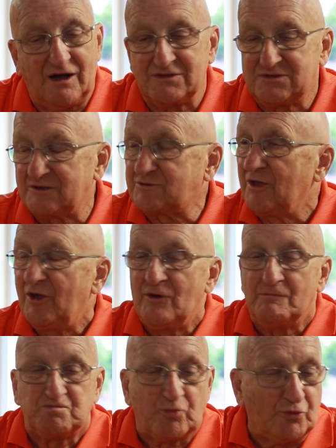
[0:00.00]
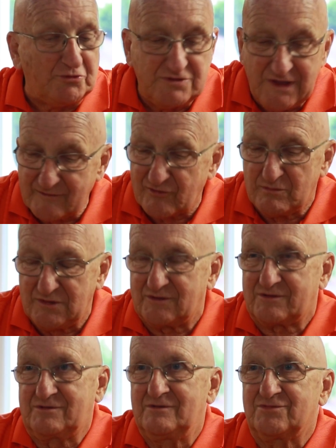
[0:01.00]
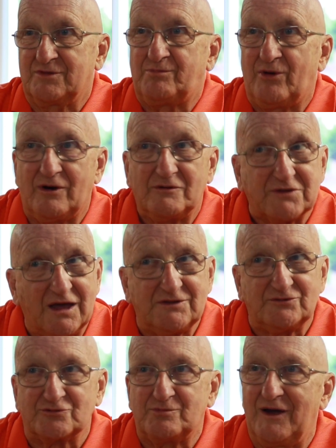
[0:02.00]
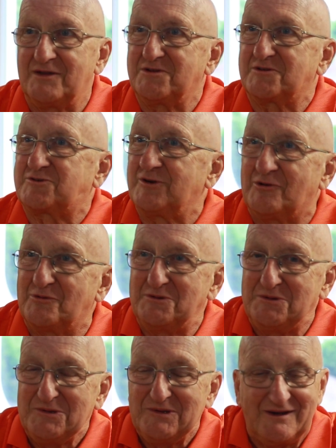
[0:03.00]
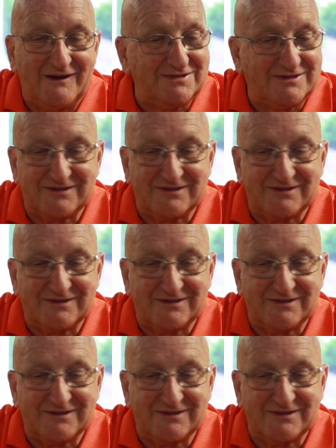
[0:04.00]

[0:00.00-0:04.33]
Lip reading: I just would never miss the Paul Daniels Magic Show, and I